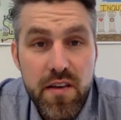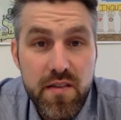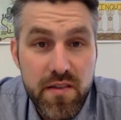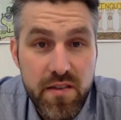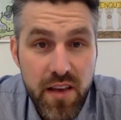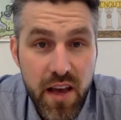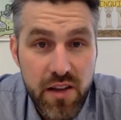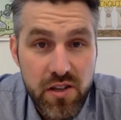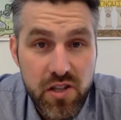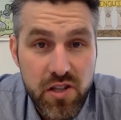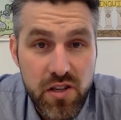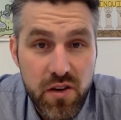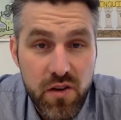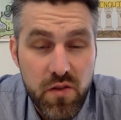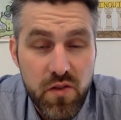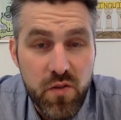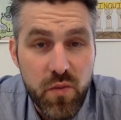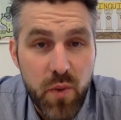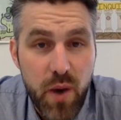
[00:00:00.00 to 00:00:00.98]
sketch
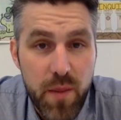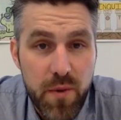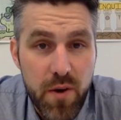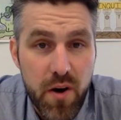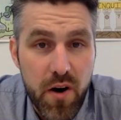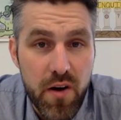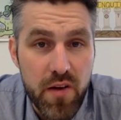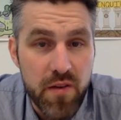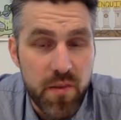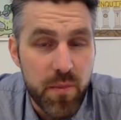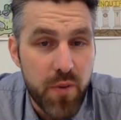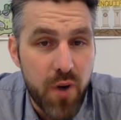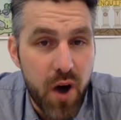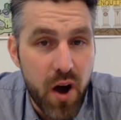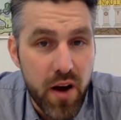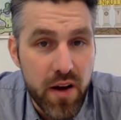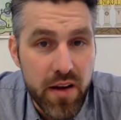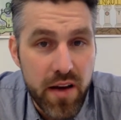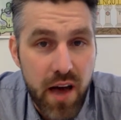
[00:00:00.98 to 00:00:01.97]
notes, webinars, and
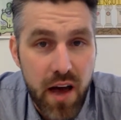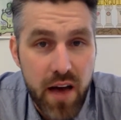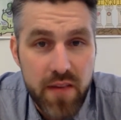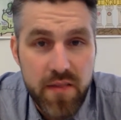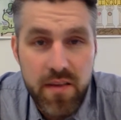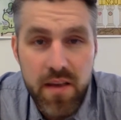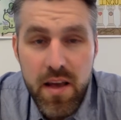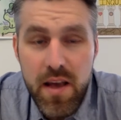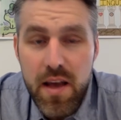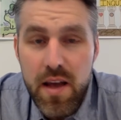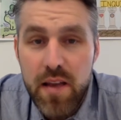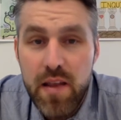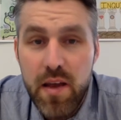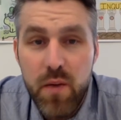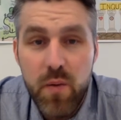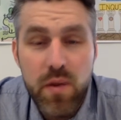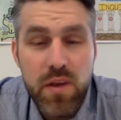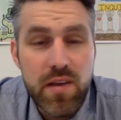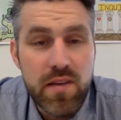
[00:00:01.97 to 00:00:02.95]
podcasts
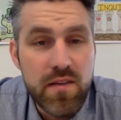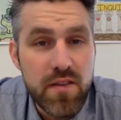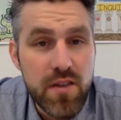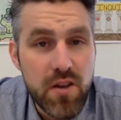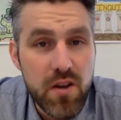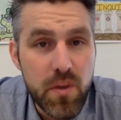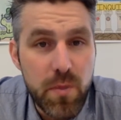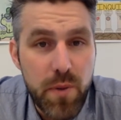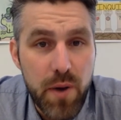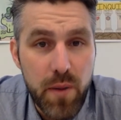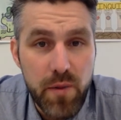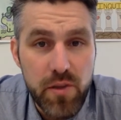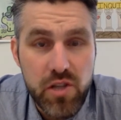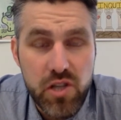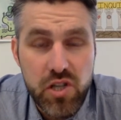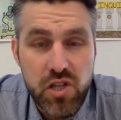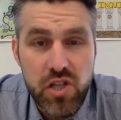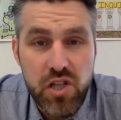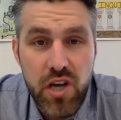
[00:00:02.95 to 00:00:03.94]
that we continue to
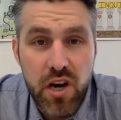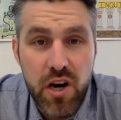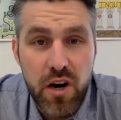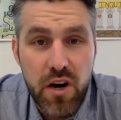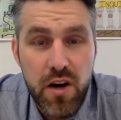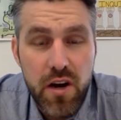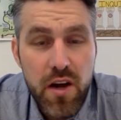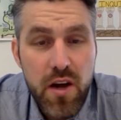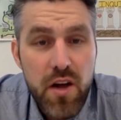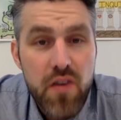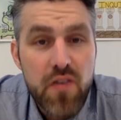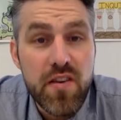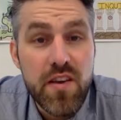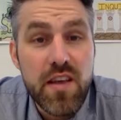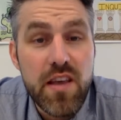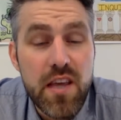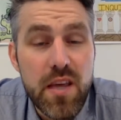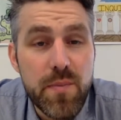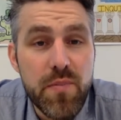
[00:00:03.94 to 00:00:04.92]
publish and share
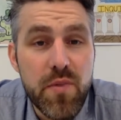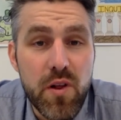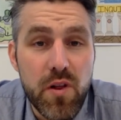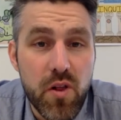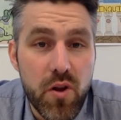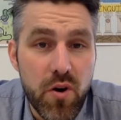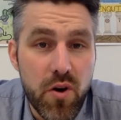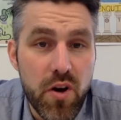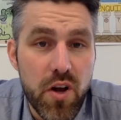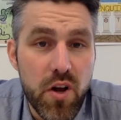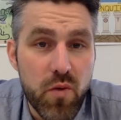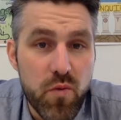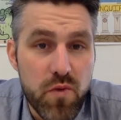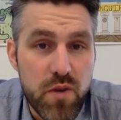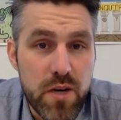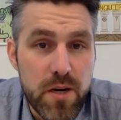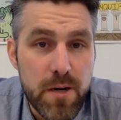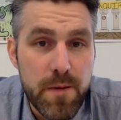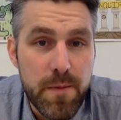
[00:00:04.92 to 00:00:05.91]
to keep the learning
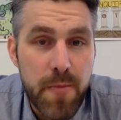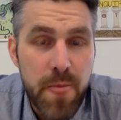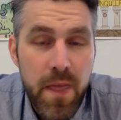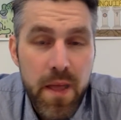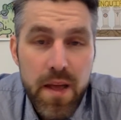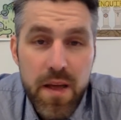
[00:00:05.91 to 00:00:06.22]
real.